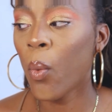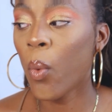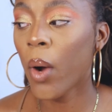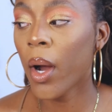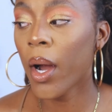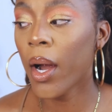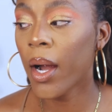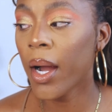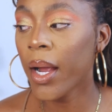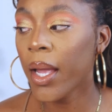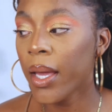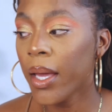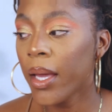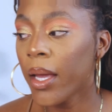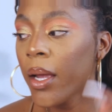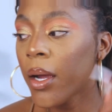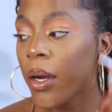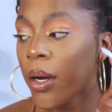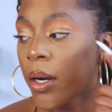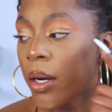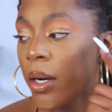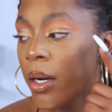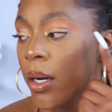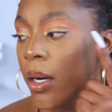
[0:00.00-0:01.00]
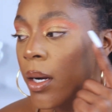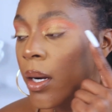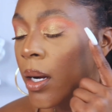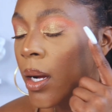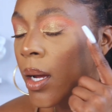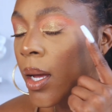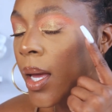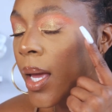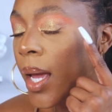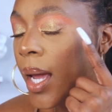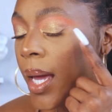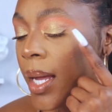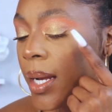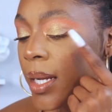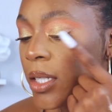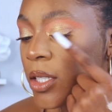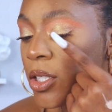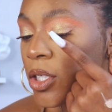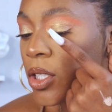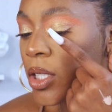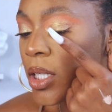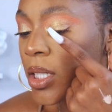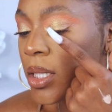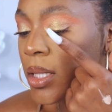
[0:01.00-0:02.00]
Where here, it
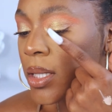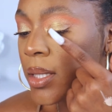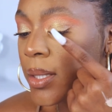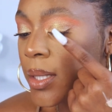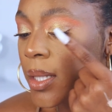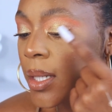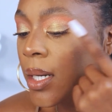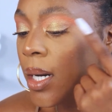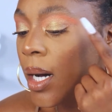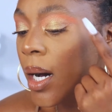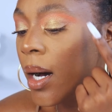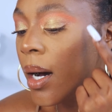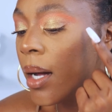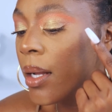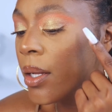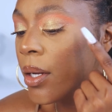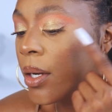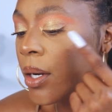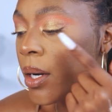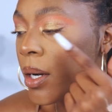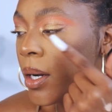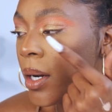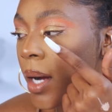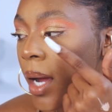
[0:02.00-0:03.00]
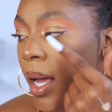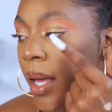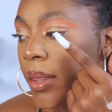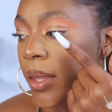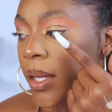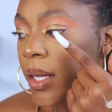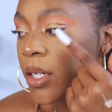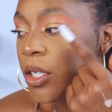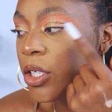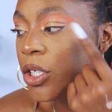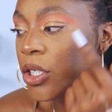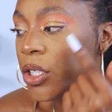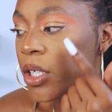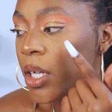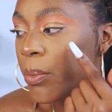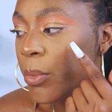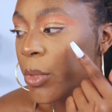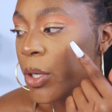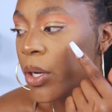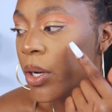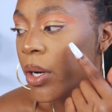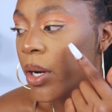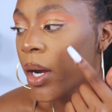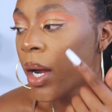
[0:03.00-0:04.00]
is just color and then
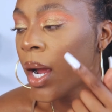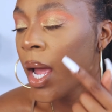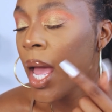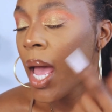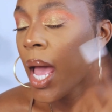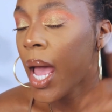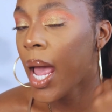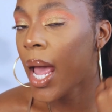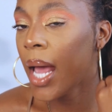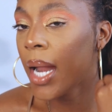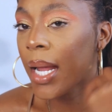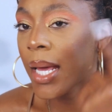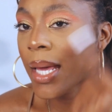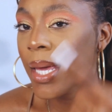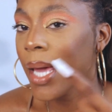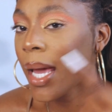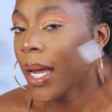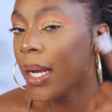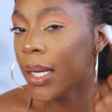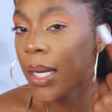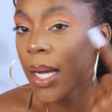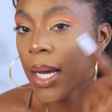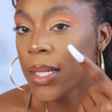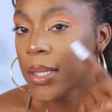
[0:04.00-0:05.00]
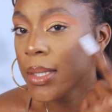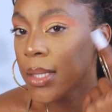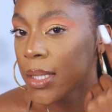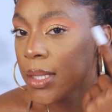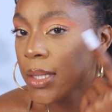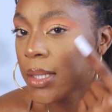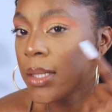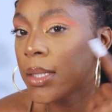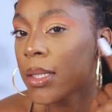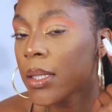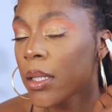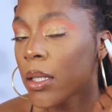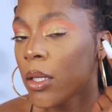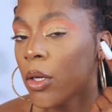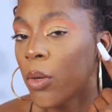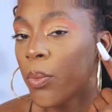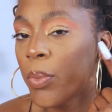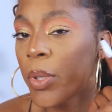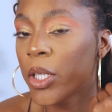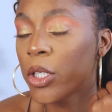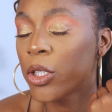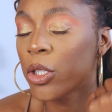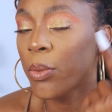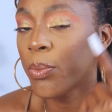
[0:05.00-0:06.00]
shimmer. And again, yes, this is a little
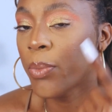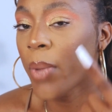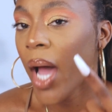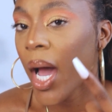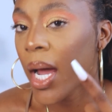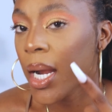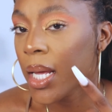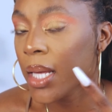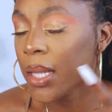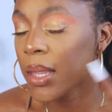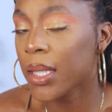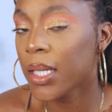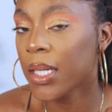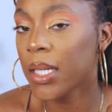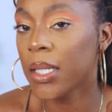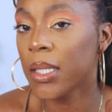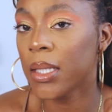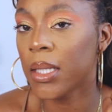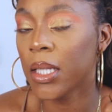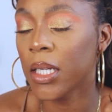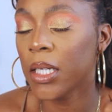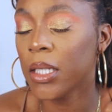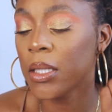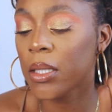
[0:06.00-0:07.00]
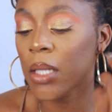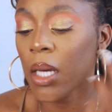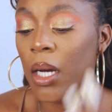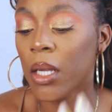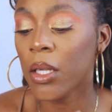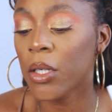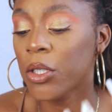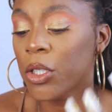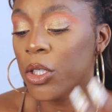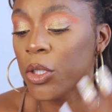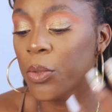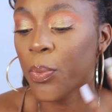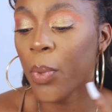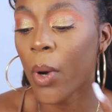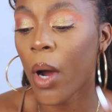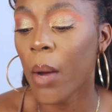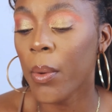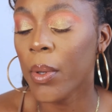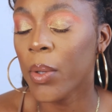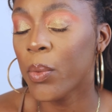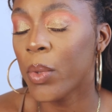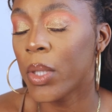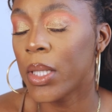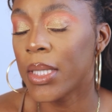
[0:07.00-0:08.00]
bit dramatic. The, these colors you
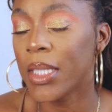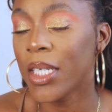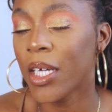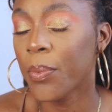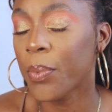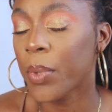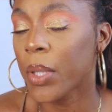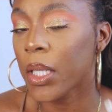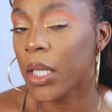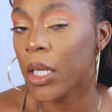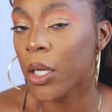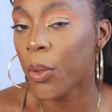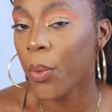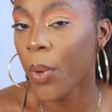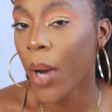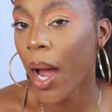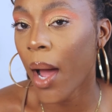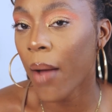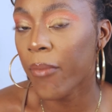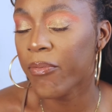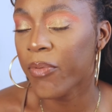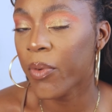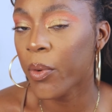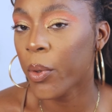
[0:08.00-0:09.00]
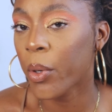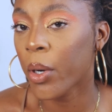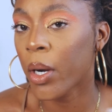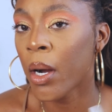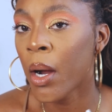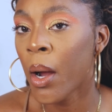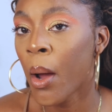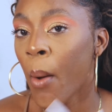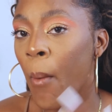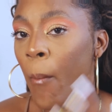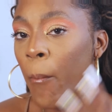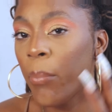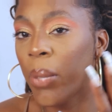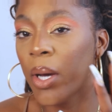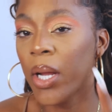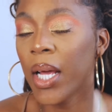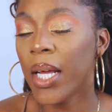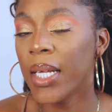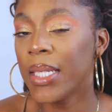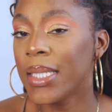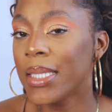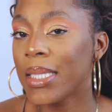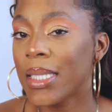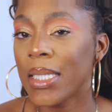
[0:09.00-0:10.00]
probably wouldn't typically grab for, but
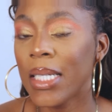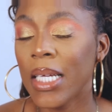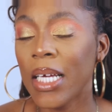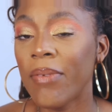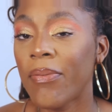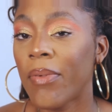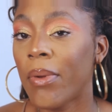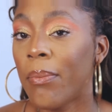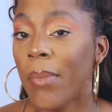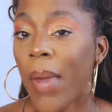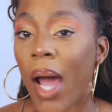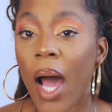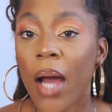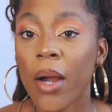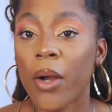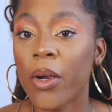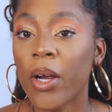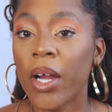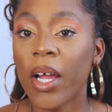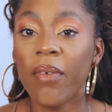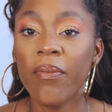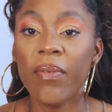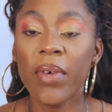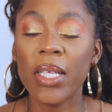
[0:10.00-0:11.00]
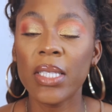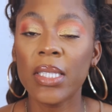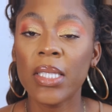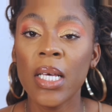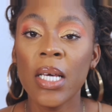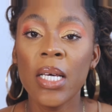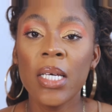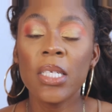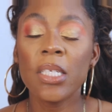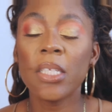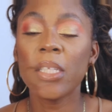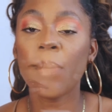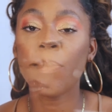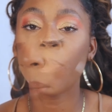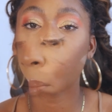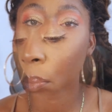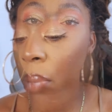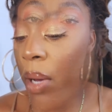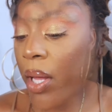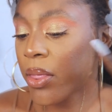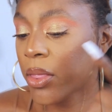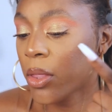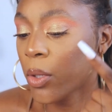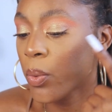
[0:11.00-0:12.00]
it doesn't even matter if it's
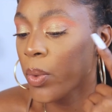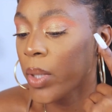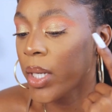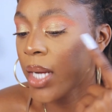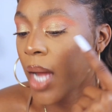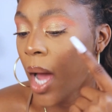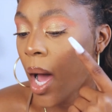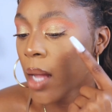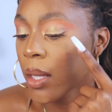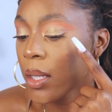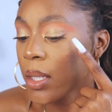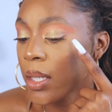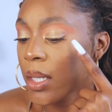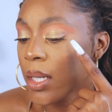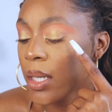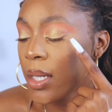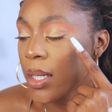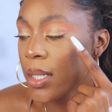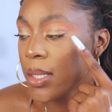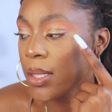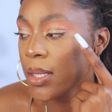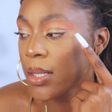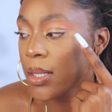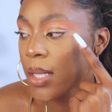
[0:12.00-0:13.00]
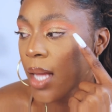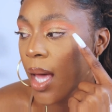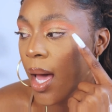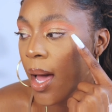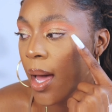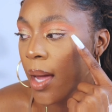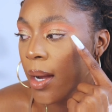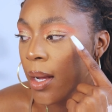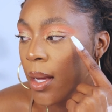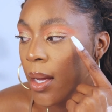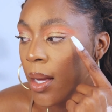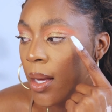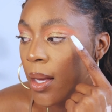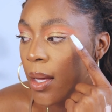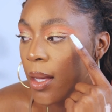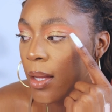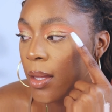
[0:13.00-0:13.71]
something but the reality is, is that